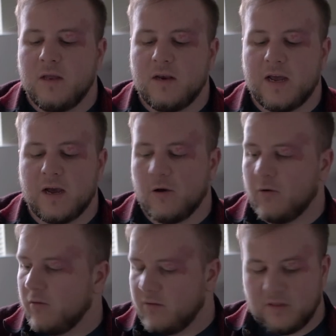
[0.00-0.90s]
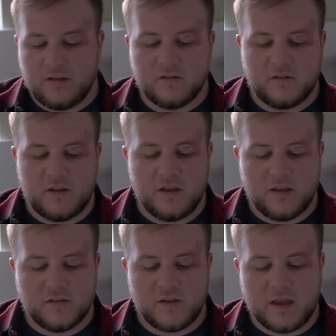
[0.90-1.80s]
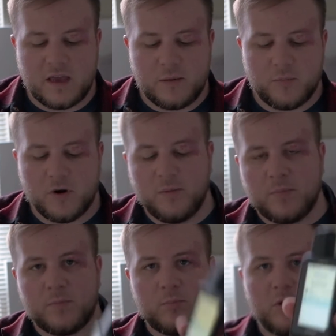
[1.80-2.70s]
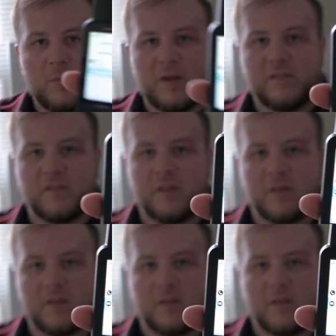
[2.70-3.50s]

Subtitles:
Now this is a pretty basic